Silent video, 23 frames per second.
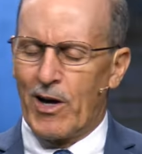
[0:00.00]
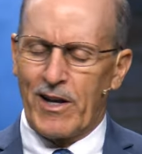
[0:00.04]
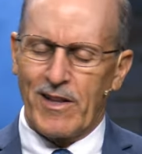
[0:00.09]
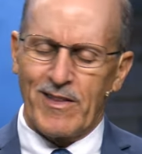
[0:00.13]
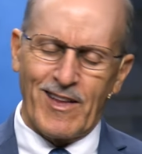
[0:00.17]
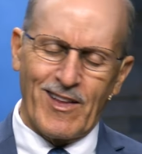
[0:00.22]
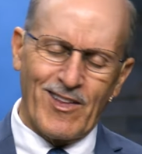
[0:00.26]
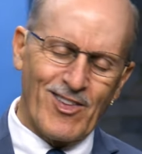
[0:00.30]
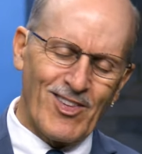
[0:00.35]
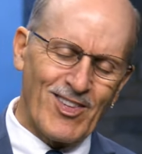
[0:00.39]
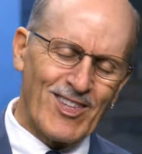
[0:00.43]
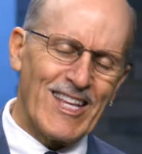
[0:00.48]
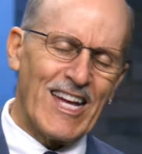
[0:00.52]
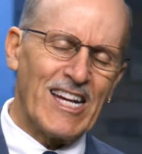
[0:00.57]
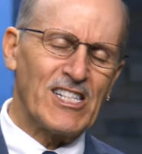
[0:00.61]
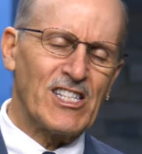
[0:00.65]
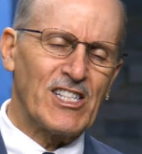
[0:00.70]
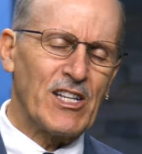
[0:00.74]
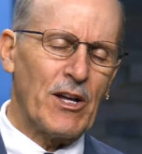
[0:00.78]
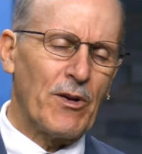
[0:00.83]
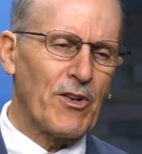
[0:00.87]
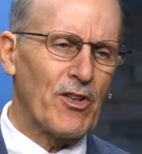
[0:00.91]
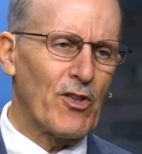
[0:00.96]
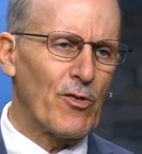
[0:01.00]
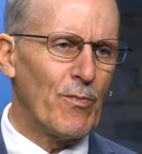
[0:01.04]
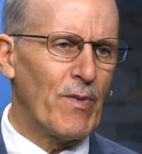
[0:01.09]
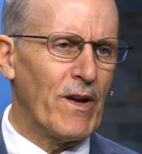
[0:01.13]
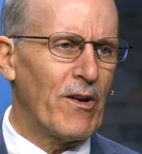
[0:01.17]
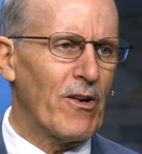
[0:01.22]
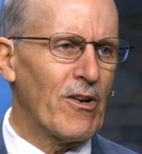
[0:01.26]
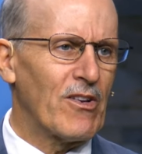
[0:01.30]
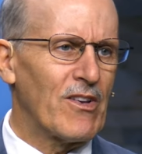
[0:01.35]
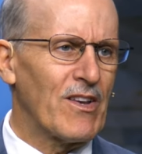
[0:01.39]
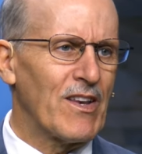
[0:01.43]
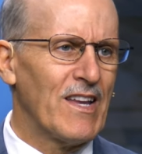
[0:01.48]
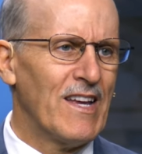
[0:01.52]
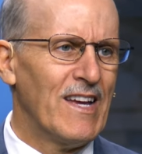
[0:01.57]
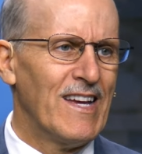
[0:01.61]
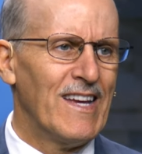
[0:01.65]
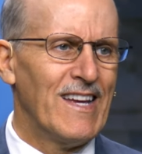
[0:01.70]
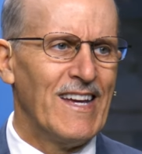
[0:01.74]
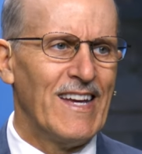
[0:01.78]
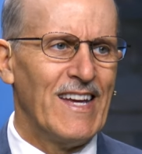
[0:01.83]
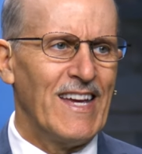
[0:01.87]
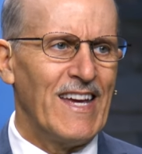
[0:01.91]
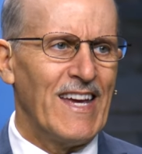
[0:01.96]
and they snatched out his beard and
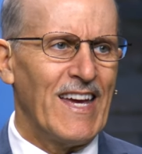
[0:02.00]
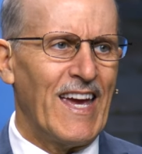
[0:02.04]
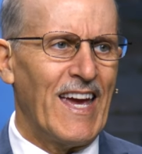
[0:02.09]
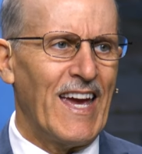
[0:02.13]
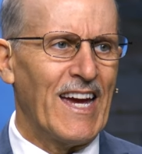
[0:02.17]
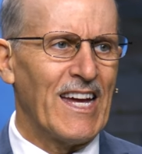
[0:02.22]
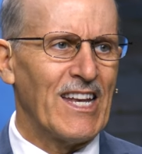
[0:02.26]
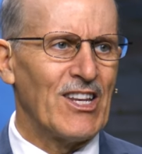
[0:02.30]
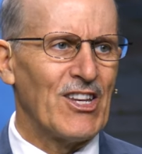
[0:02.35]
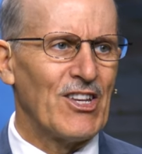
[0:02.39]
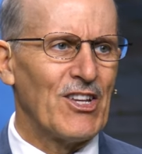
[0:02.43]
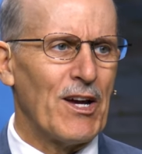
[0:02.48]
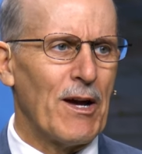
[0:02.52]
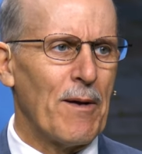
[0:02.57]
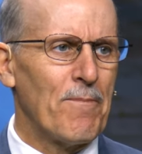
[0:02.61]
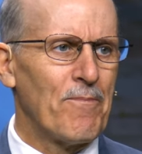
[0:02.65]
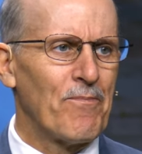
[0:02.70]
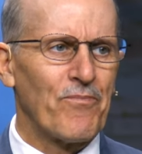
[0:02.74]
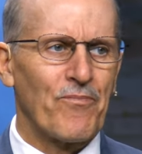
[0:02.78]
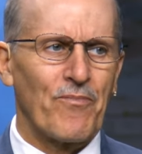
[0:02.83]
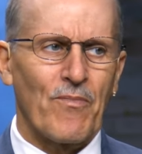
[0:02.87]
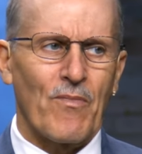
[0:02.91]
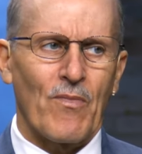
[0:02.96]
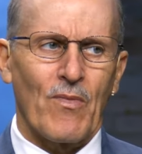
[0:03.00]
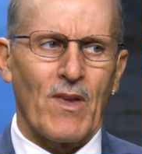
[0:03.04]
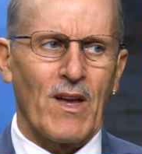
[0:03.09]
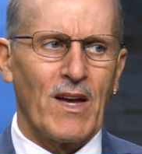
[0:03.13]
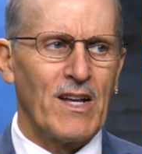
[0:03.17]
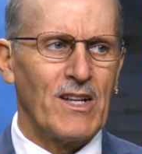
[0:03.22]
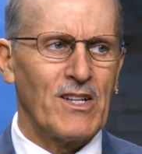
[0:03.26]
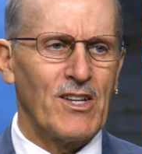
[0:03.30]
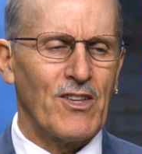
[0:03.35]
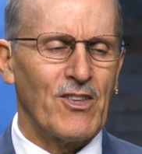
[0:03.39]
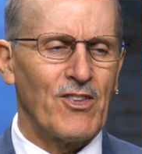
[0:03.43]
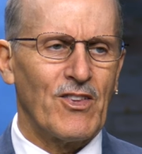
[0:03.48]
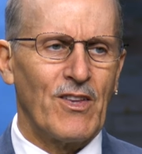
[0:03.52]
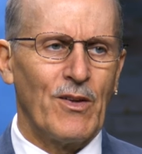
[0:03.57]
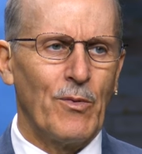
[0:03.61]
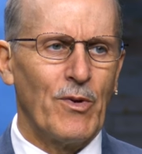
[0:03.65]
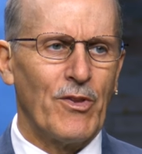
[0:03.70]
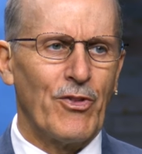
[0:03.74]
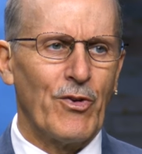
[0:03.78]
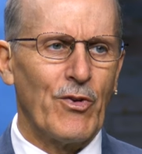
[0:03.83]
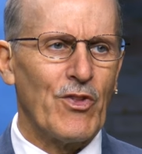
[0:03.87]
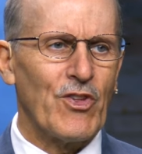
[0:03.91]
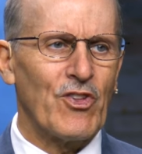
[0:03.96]
and uh, just he
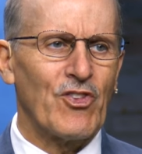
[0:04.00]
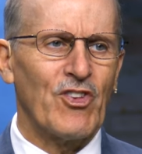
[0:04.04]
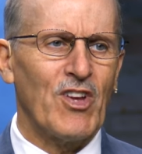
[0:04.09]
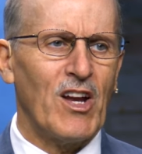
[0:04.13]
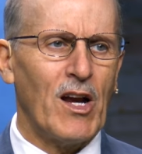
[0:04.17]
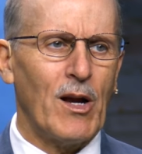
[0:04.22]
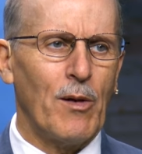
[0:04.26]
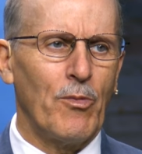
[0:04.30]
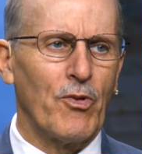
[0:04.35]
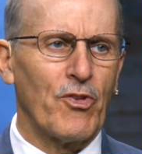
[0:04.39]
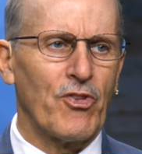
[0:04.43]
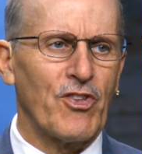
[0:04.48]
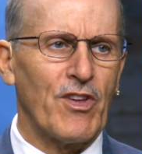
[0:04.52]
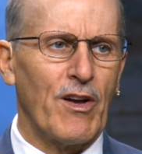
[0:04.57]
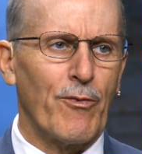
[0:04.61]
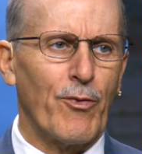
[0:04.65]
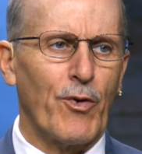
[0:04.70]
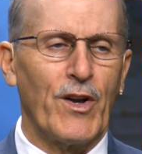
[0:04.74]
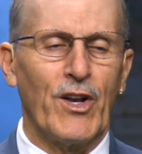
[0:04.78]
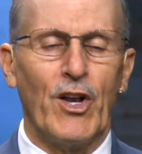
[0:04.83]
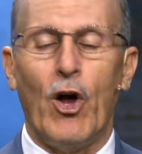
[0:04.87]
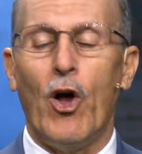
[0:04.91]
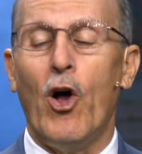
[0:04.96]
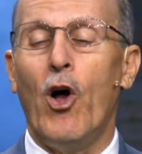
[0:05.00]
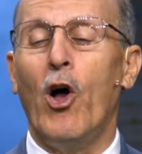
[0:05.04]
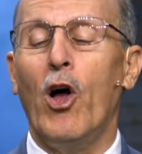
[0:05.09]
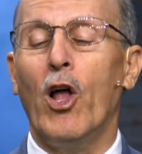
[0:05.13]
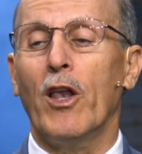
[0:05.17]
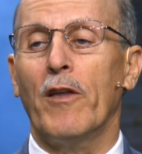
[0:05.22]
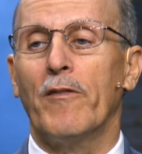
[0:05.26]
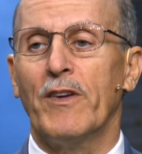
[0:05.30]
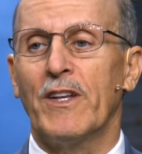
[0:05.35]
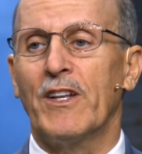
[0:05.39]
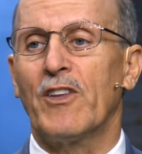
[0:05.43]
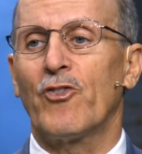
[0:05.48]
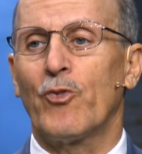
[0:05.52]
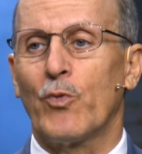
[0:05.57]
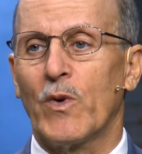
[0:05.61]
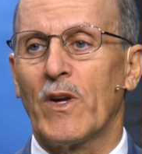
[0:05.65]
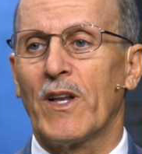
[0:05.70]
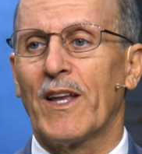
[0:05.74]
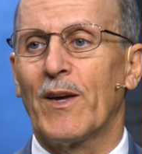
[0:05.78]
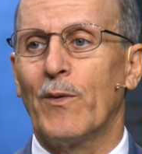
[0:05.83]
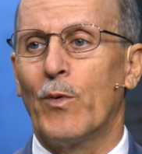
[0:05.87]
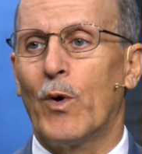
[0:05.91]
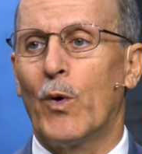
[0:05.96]
went through this terrible suffering. All of it is
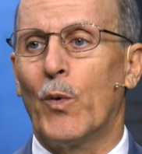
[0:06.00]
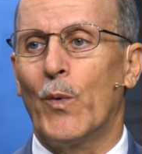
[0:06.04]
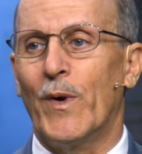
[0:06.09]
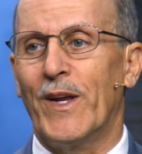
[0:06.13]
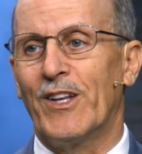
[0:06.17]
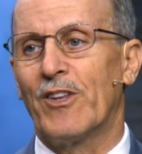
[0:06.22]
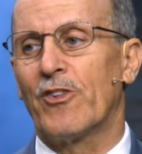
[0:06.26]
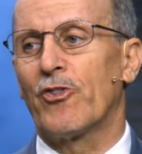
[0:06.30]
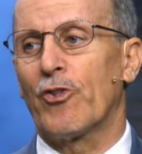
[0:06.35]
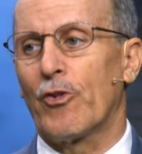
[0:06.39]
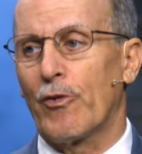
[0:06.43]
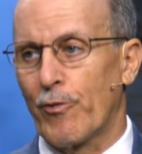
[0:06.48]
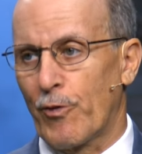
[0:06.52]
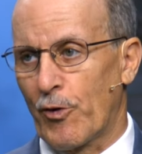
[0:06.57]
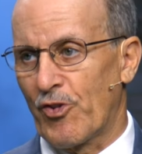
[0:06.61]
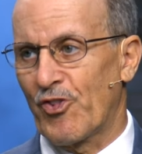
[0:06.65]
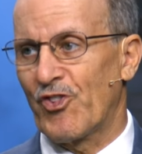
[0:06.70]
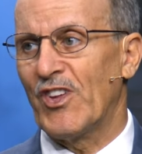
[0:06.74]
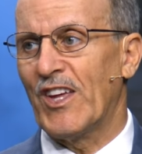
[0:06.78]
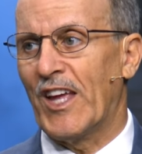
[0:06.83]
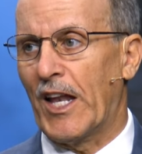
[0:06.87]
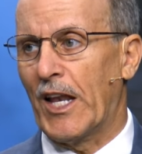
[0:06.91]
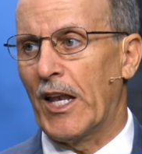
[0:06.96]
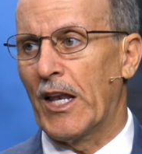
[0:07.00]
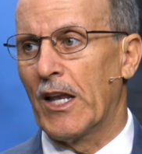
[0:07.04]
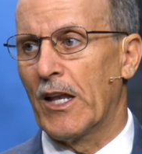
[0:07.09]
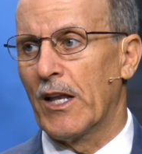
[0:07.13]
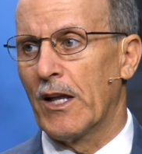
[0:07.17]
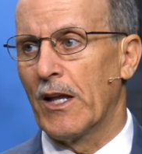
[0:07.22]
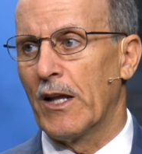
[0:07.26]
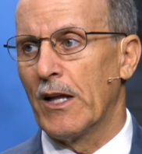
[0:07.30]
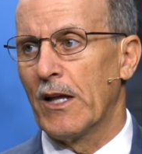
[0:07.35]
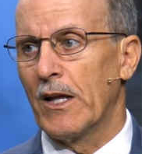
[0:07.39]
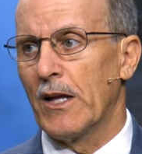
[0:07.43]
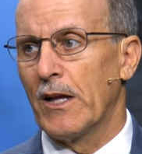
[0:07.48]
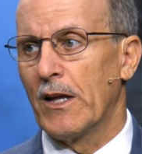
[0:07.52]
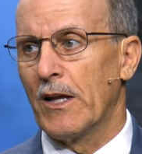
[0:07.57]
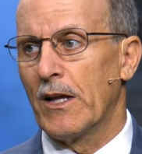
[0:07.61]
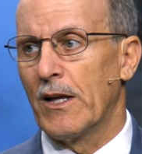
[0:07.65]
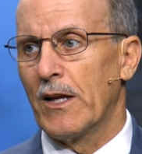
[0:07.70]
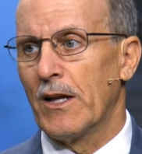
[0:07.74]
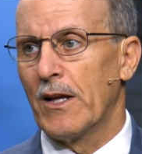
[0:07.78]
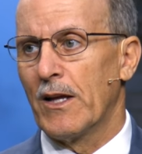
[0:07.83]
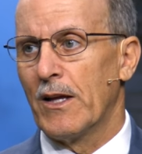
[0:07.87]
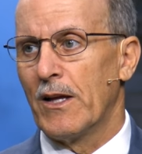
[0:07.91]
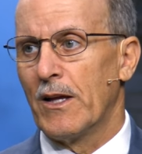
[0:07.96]
really what we deserve for sin.
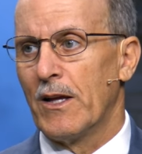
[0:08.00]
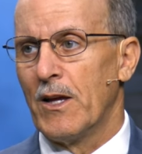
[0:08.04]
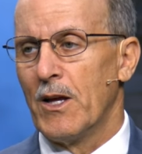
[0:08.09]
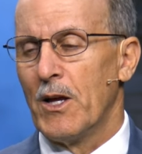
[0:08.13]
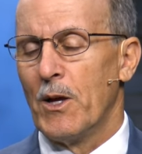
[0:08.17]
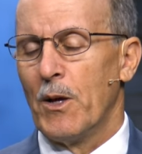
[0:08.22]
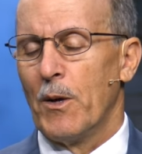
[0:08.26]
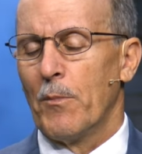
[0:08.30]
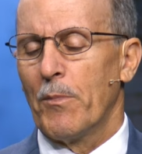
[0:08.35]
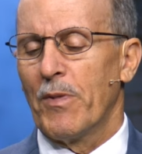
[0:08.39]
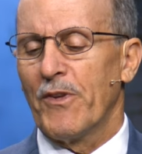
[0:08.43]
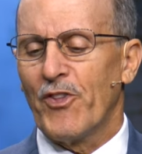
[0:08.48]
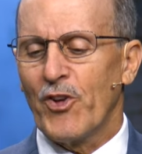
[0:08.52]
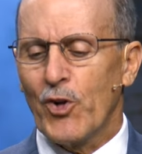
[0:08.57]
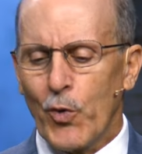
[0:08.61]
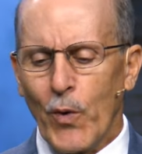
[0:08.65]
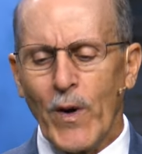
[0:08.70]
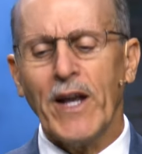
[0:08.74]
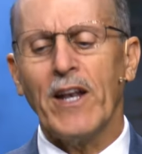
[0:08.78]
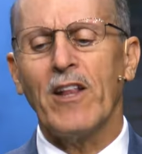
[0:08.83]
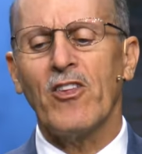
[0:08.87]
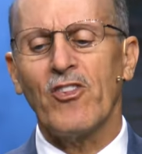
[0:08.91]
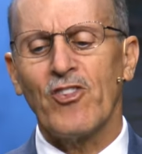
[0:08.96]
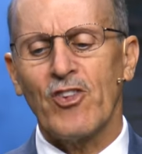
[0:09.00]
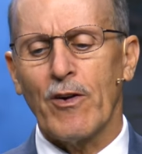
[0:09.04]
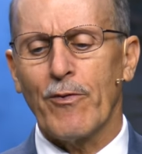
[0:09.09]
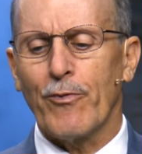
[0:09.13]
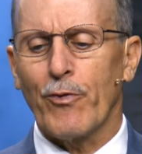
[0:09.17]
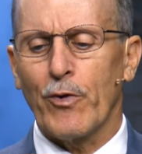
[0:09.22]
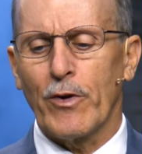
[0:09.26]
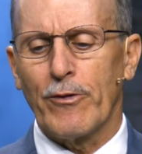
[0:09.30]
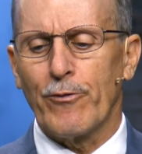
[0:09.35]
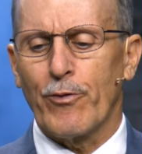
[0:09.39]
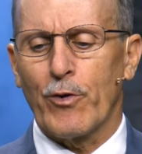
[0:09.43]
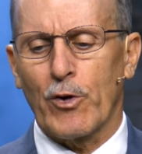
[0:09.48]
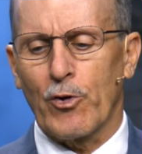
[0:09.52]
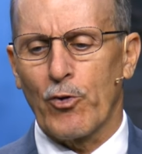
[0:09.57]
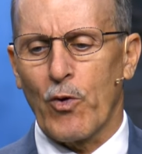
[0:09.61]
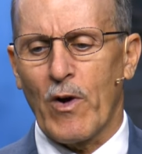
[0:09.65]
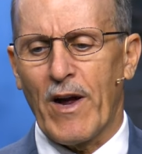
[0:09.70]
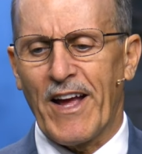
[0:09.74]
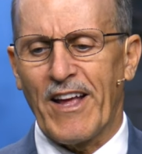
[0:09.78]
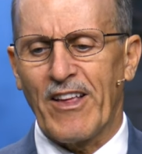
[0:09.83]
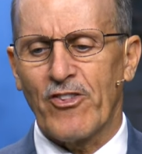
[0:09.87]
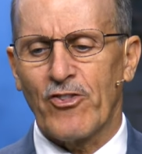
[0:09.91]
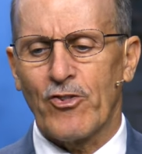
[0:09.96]
But the greatest suffering for
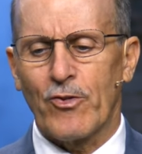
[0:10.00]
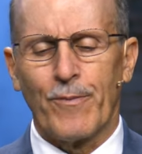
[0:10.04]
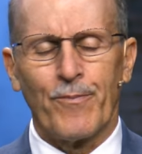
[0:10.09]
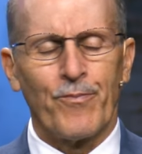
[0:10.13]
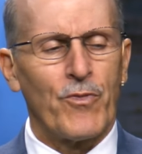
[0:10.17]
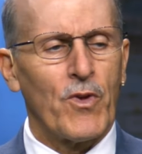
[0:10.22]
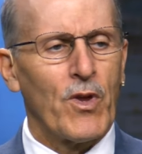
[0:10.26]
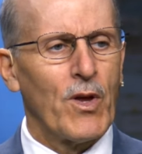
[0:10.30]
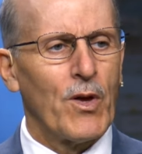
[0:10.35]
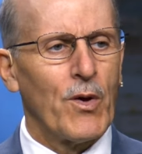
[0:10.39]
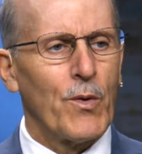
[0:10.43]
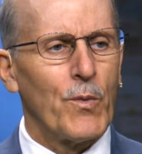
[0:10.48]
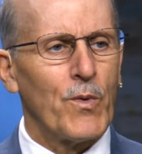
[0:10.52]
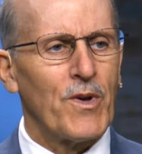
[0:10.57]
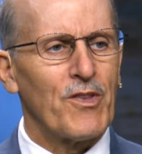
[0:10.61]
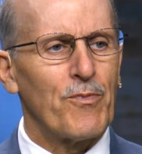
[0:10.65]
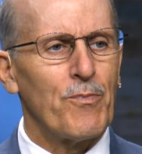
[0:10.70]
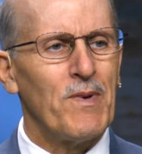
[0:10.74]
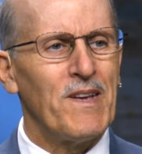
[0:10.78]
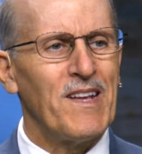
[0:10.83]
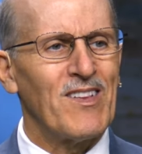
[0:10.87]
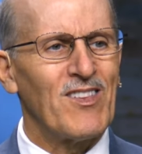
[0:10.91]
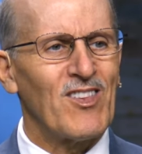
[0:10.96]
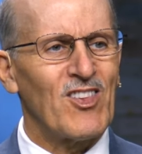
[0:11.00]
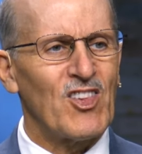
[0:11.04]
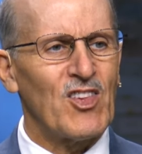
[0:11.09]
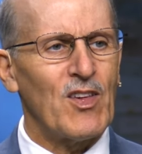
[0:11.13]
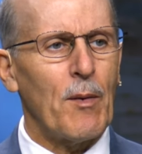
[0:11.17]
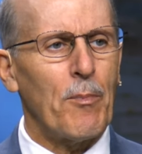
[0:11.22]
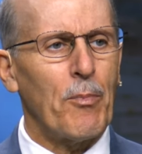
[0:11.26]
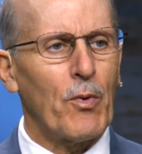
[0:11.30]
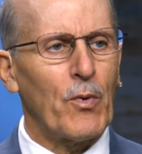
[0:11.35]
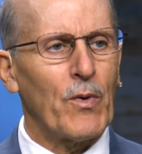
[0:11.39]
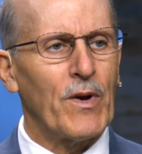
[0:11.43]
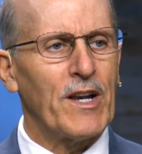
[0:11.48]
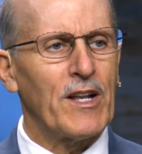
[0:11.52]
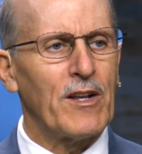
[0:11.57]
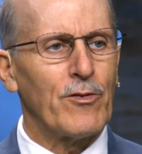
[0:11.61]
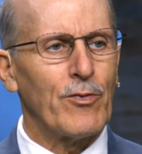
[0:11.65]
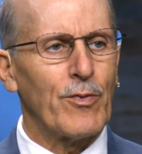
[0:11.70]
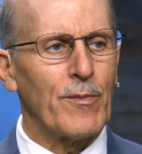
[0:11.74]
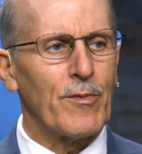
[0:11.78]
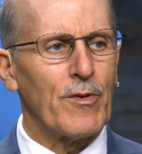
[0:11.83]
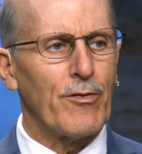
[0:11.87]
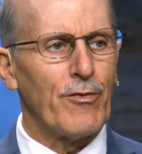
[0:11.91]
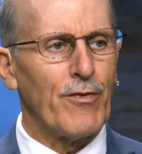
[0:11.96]
Christ was being separated
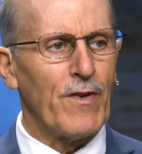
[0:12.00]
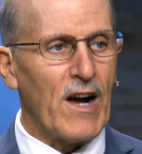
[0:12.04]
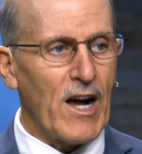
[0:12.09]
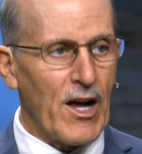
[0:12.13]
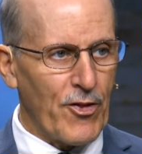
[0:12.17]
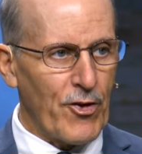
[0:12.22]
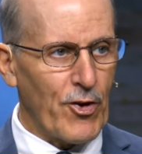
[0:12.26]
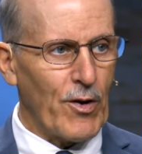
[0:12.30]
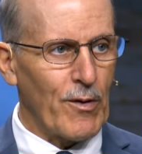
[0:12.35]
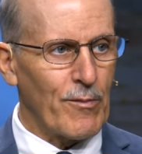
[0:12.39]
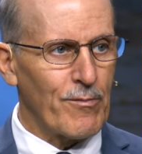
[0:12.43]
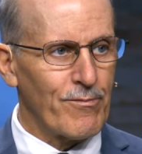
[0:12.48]
from the Father.